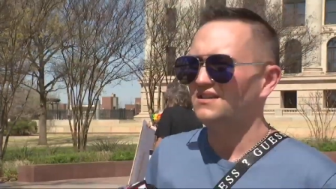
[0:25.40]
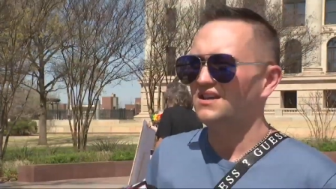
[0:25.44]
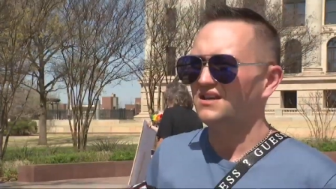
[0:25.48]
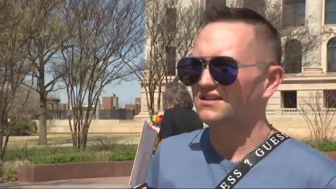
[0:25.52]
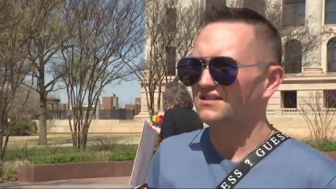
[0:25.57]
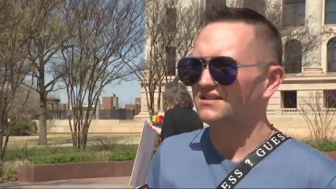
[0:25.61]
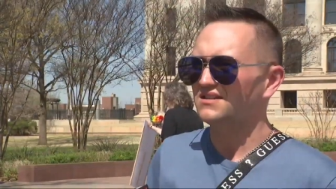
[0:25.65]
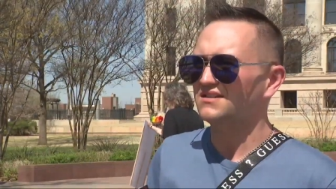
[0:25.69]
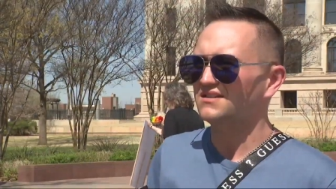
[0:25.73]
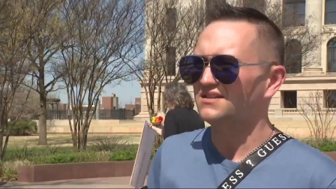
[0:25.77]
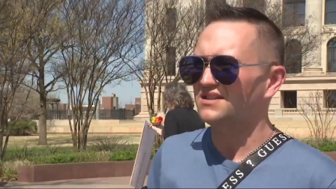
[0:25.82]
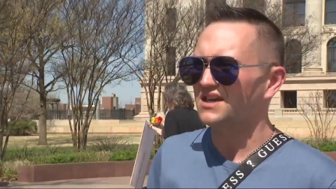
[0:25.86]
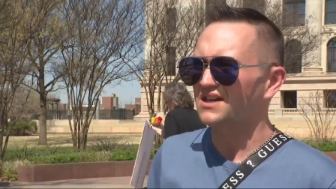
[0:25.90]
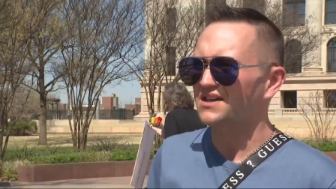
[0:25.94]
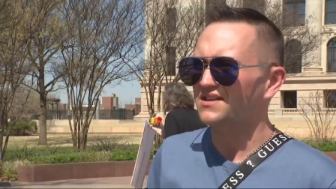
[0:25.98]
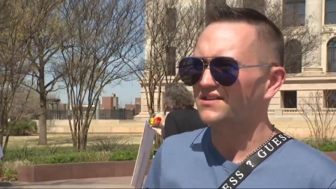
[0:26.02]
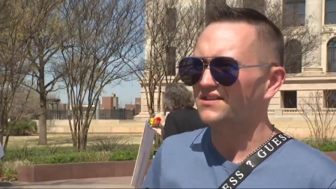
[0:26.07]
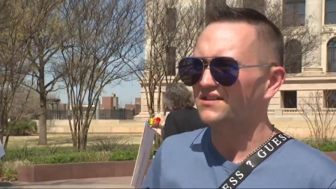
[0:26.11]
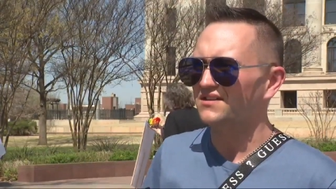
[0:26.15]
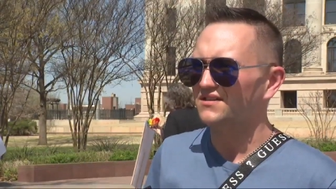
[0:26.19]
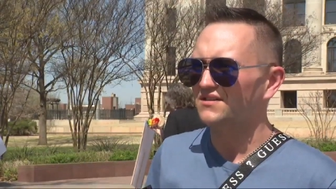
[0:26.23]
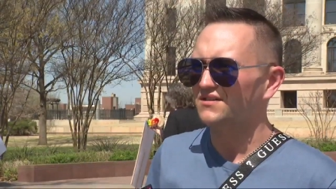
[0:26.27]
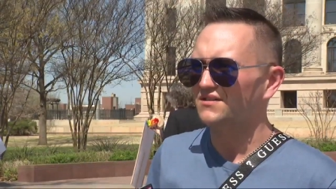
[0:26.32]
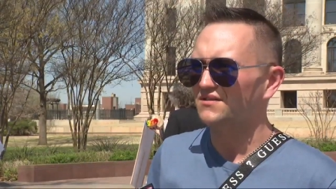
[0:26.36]
Nex's death
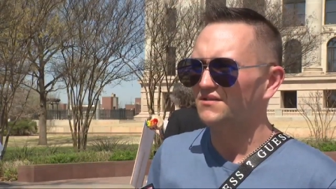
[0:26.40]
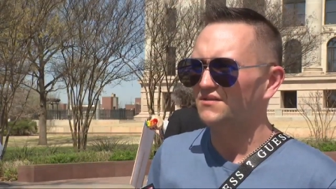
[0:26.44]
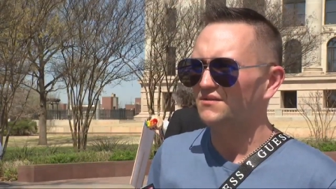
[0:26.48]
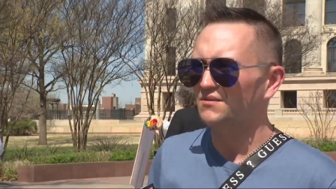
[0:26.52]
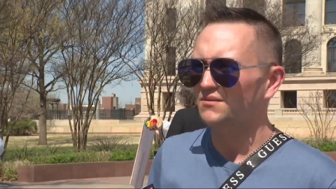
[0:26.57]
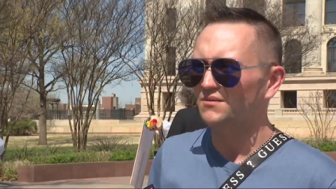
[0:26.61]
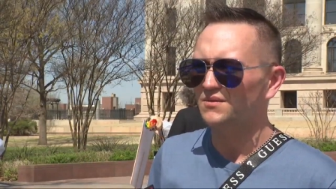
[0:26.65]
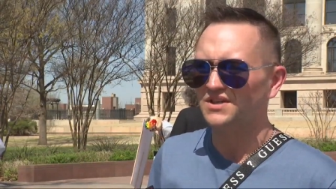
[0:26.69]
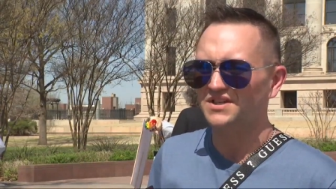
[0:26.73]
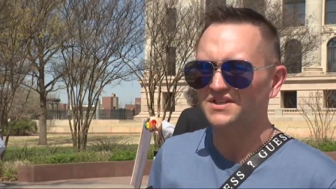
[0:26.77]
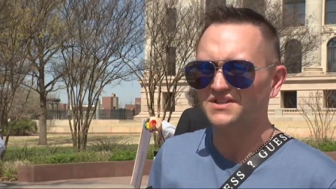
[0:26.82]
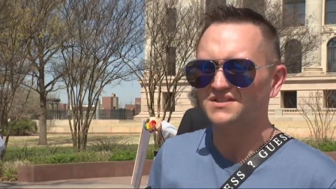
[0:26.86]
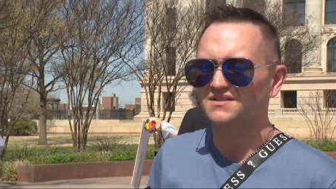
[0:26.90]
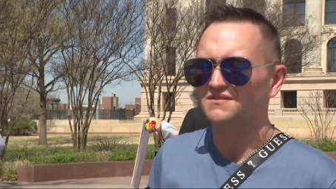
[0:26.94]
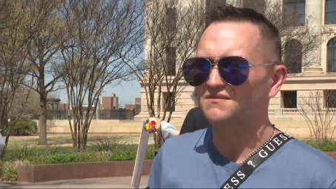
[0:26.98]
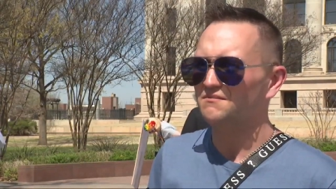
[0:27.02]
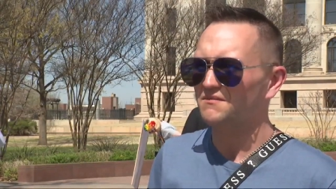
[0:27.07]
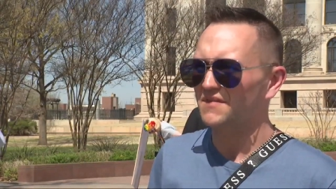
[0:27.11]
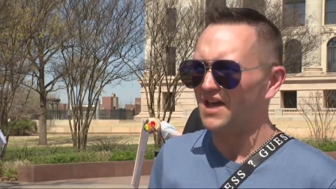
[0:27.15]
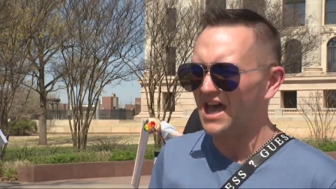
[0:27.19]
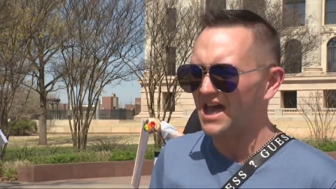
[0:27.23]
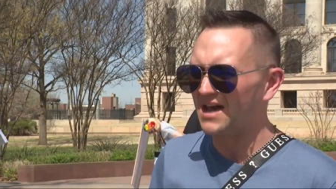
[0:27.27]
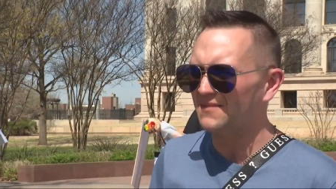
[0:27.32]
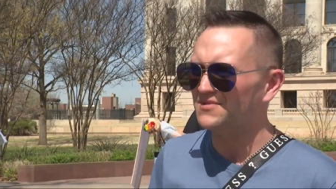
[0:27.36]
was
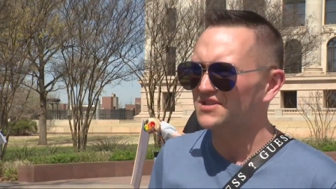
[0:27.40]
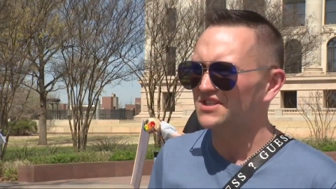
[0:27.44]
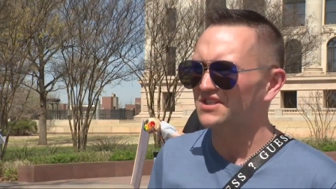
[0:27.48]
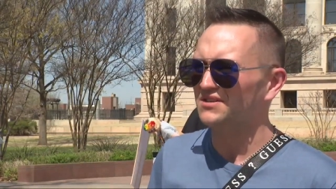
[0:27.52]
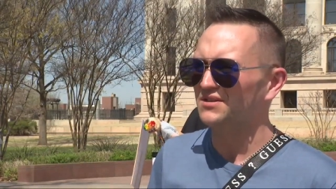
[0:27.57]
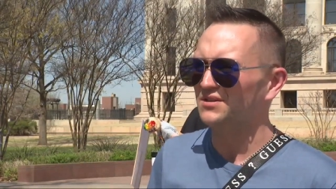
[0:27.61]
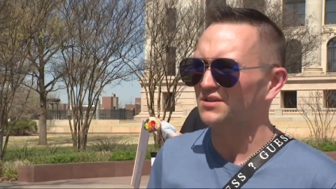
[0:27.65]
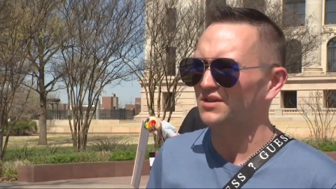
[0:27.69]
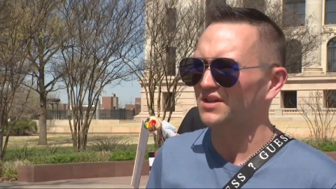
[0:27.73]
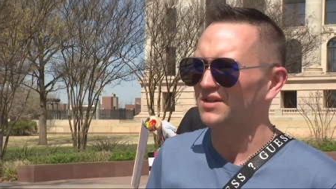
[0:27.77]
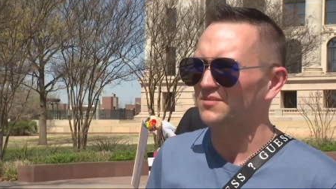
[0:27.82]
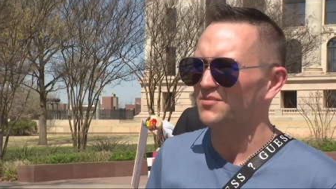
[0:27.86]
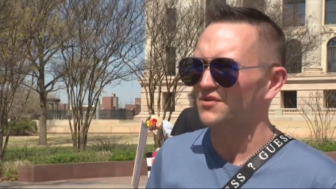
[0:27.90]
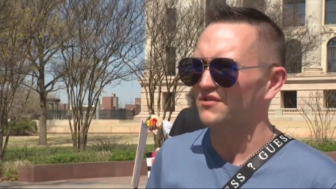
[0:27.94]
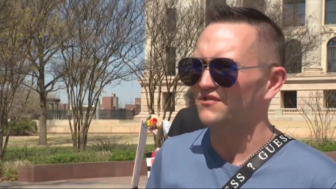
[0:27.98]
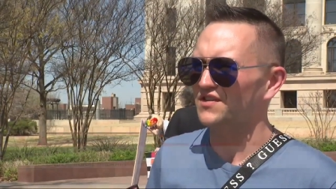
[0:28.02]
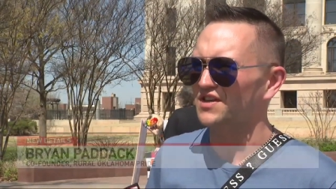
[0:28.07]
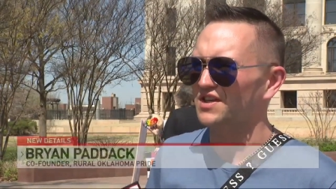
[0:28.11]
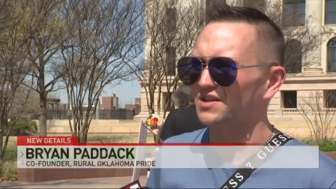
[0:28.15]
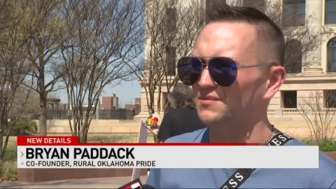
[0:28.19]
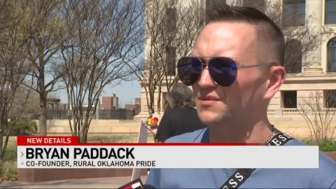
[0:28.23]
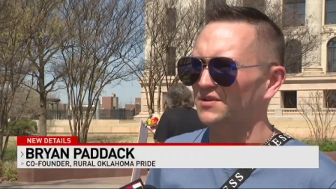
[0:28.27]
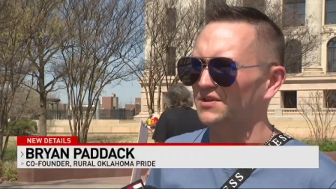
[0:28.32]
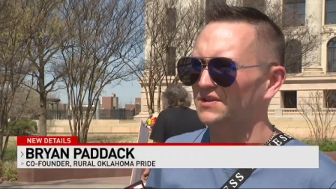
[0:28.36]
absolutely
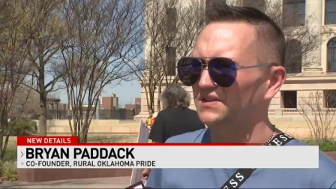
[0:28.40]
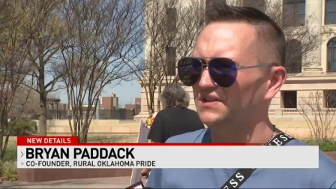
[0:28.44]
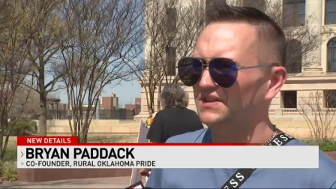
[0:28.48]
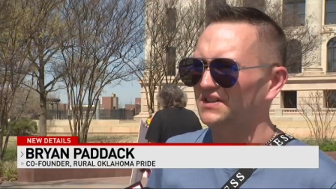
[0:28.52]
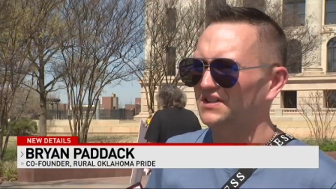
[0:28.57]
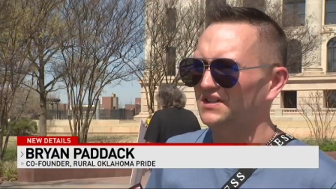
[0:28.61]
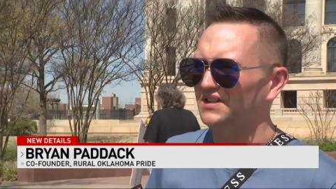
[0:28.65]
preventable.